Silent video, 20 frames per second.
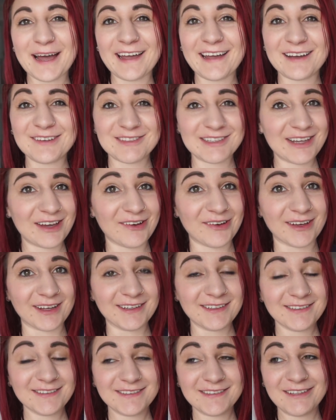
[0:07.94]
Hi, how's it
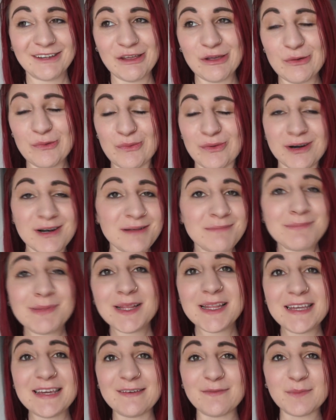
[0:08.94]
going? You wouldn't
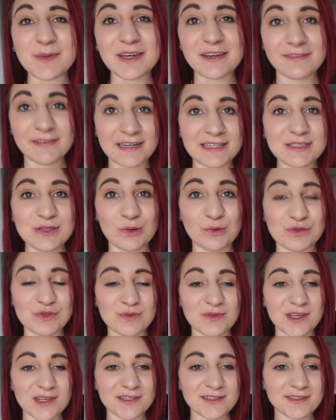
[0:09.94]
believe me if I told
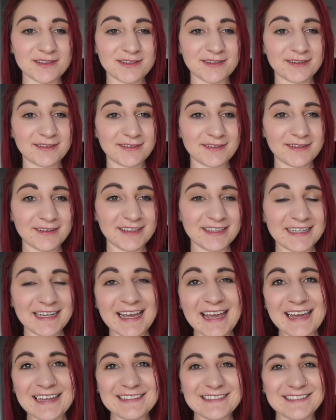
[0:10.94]
you this.
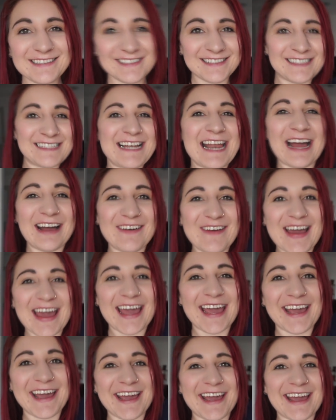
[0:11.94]
It's
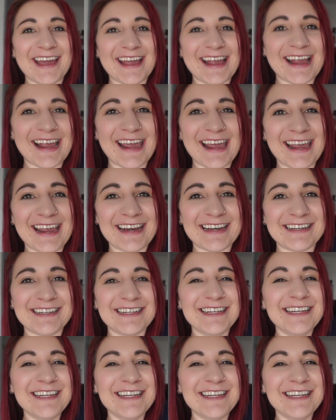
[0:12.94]
snowing!